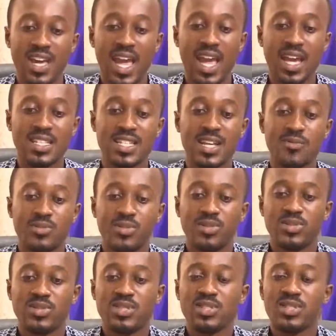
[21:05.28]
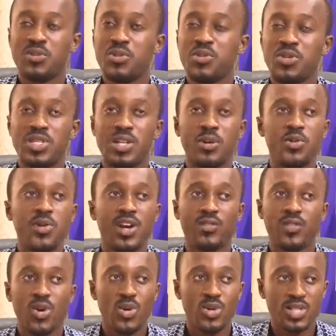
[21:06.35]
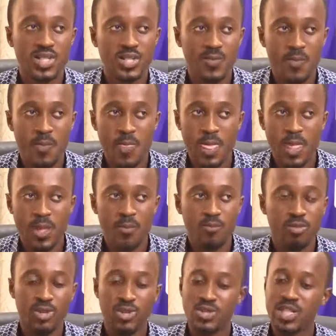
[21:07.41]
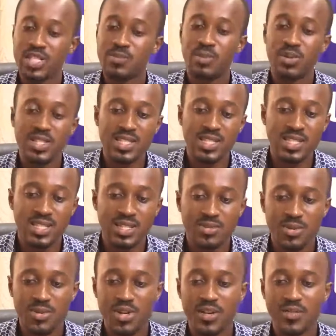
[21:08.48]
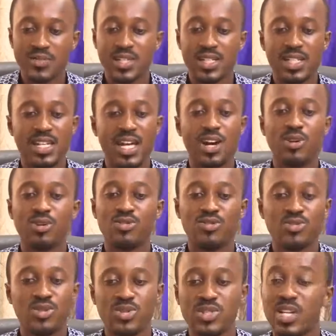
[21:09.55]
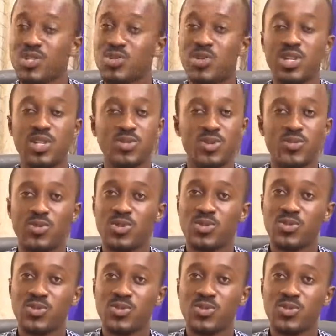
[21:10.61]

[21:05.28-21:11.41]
examples, when you have laws, when you set policies, when you have technical controls, and so on and so forth.